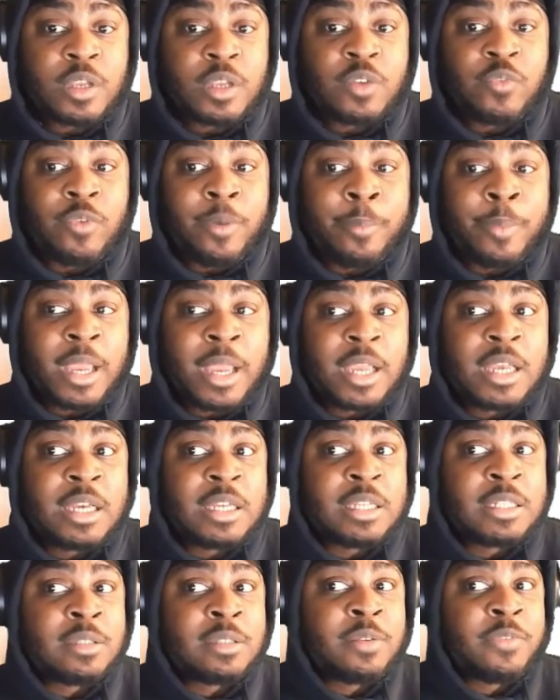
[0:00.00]

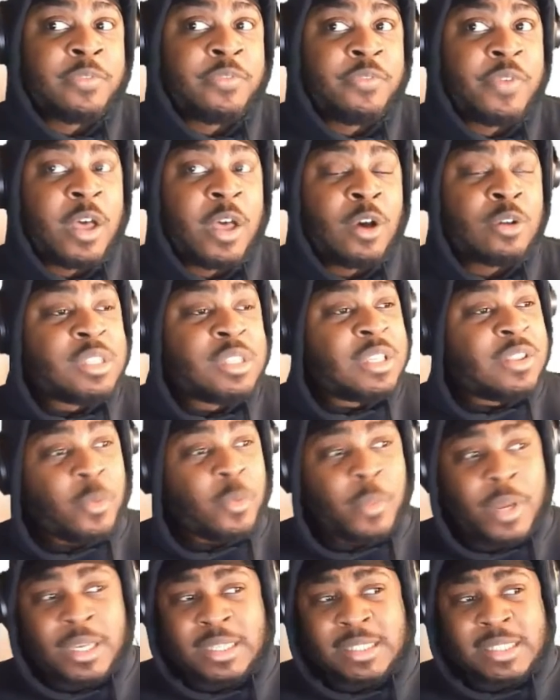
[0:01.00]
Rebecca fell to the
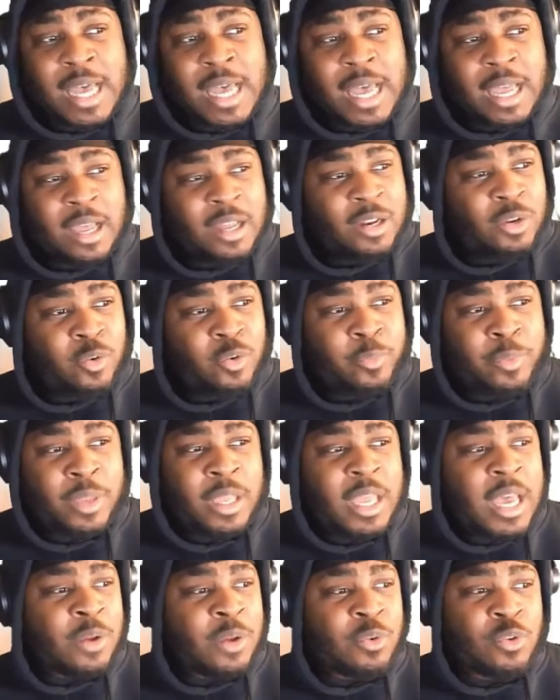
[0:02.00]
wayside a little
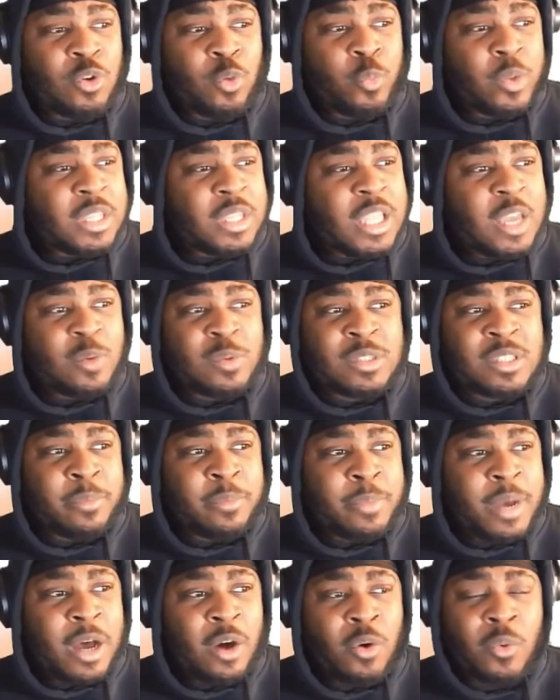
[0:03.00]
bit. I don't know what that was
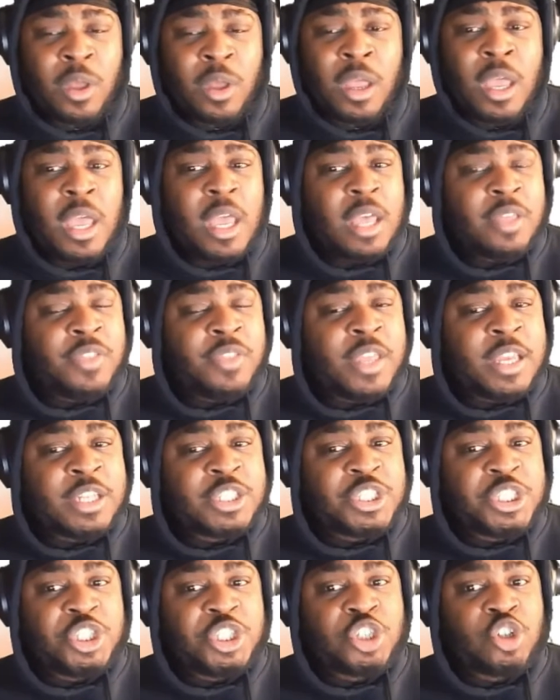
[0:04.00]
about. Then
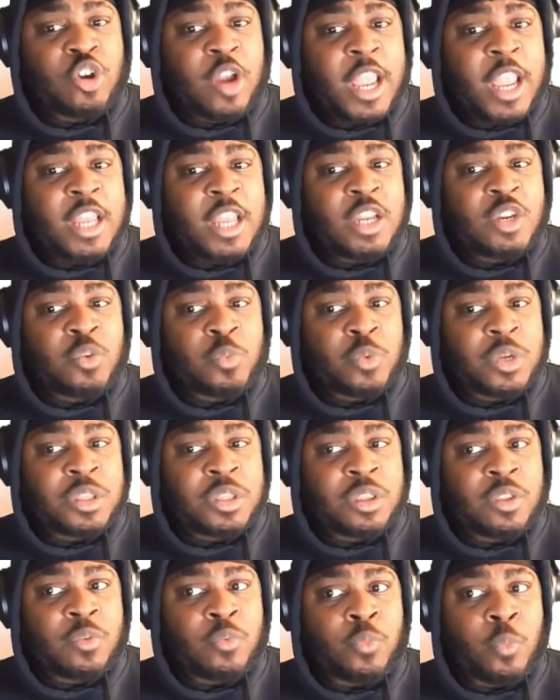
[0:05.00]
she trained with
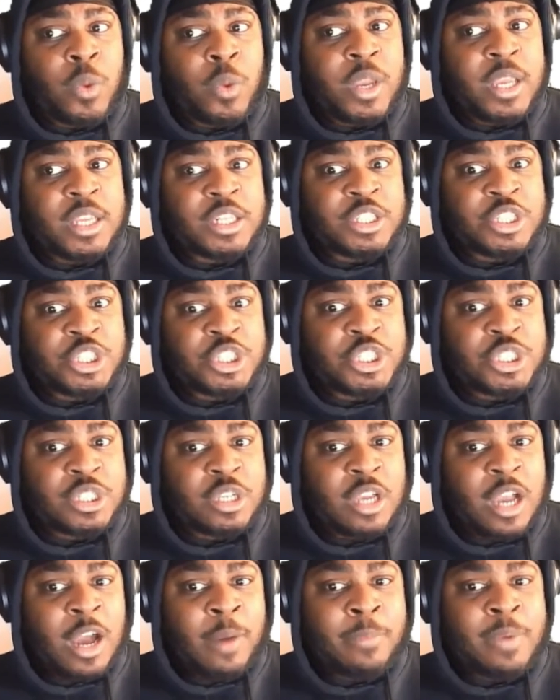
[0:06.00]
Witch
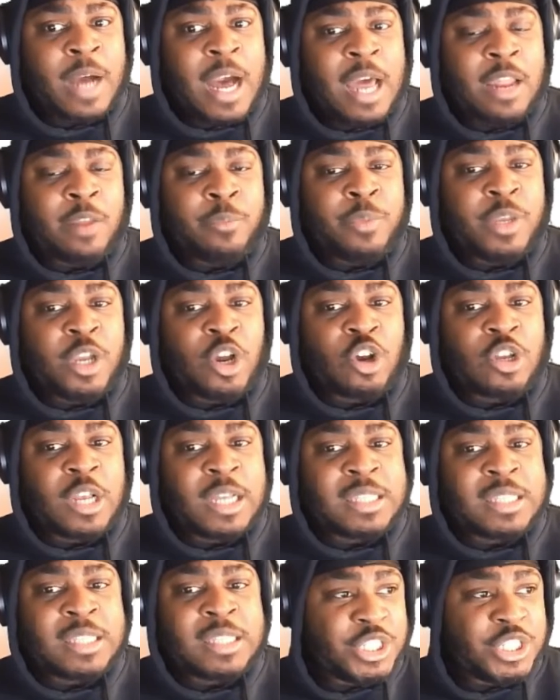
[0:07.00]
of how to be a
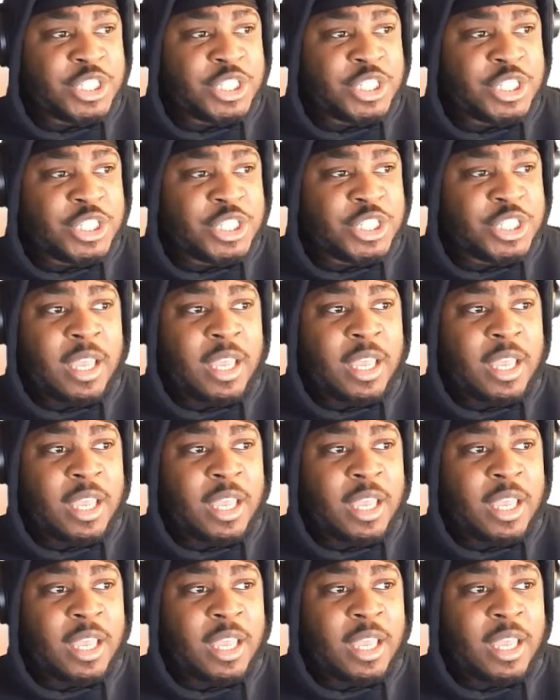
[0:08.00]
witch,
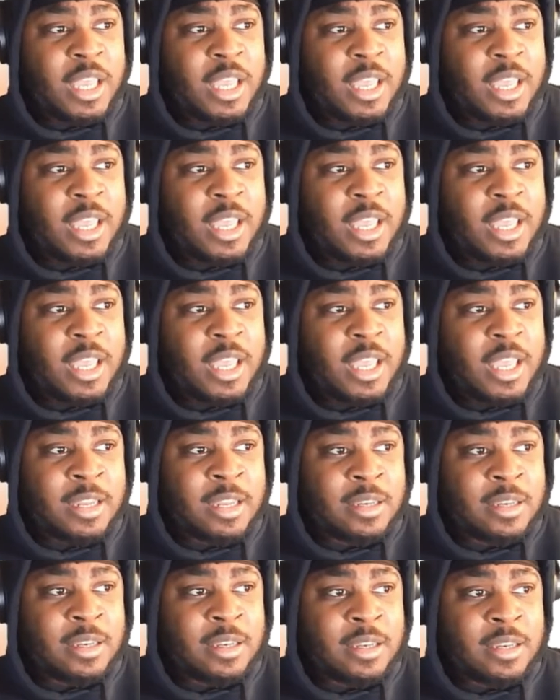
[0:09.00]
and
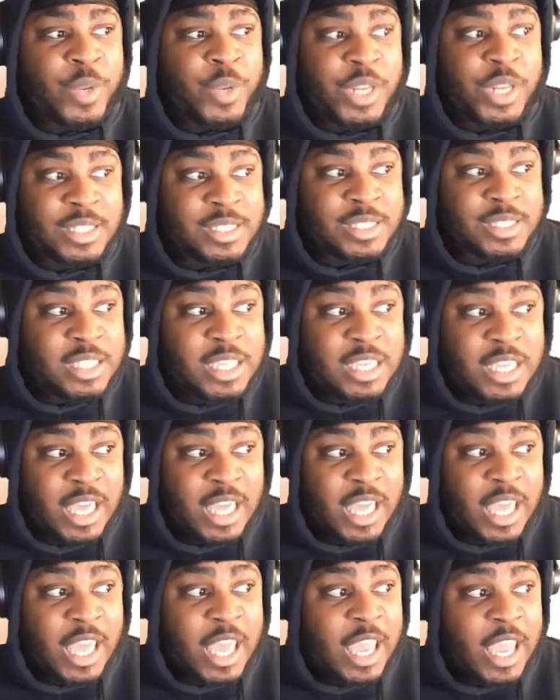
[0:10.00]
we didn't see
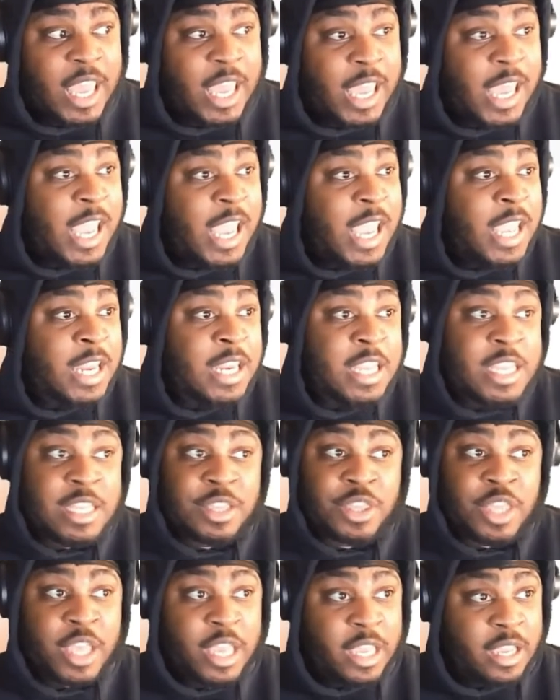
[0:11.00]

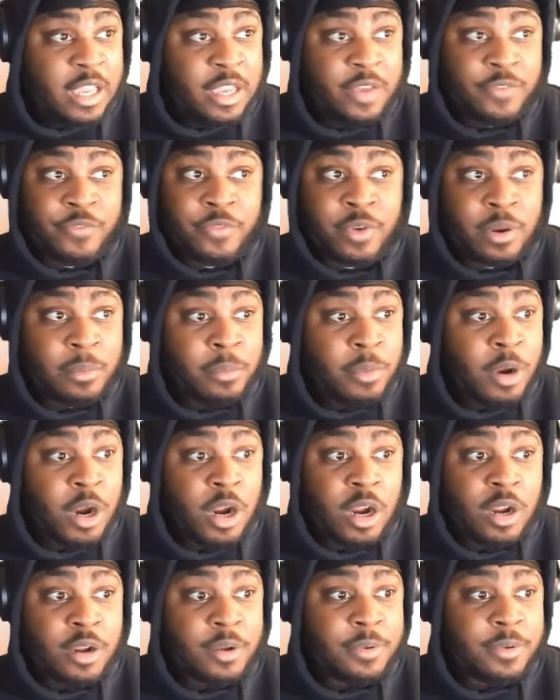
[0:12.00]
anything from her,
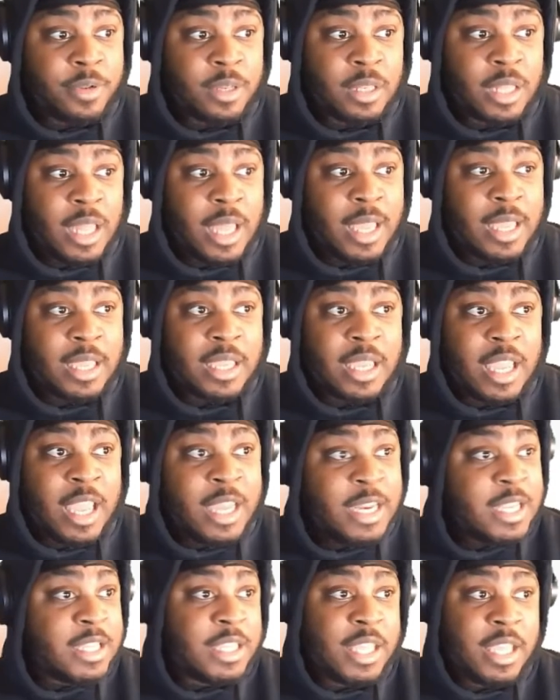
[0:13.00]
like
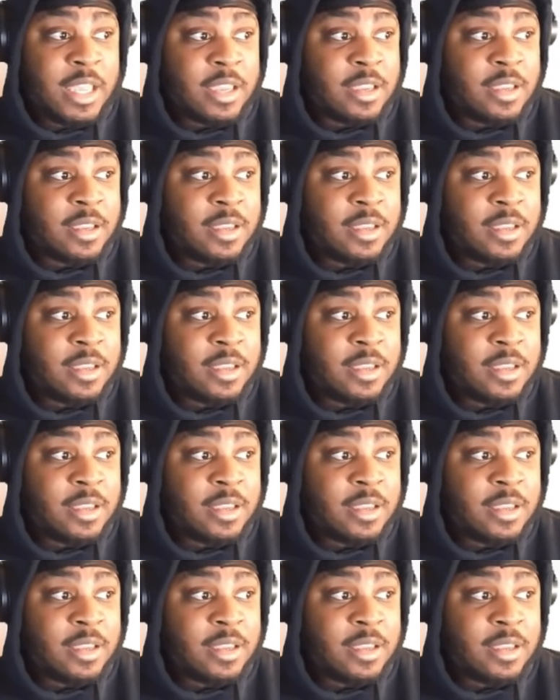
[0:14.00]
anything.